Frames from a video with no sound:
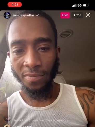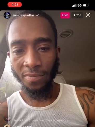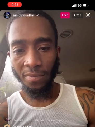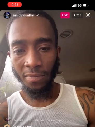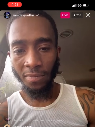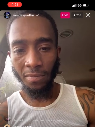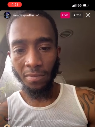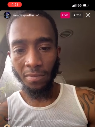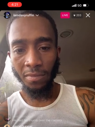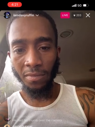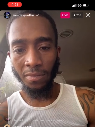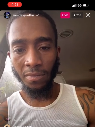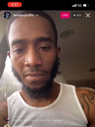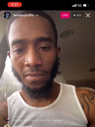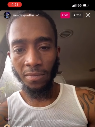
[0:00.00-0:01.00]

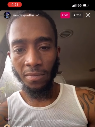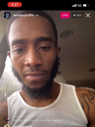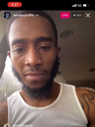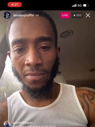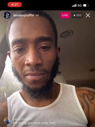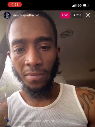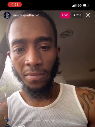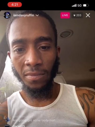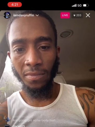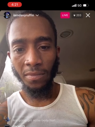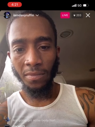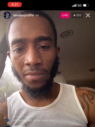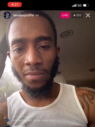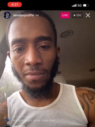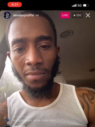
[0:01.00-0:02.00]

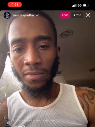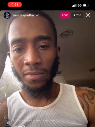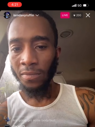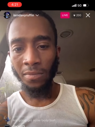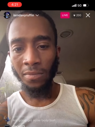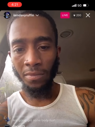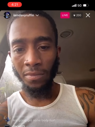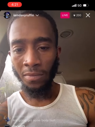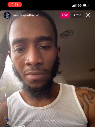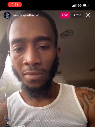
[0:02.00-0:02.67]
(no one is talking)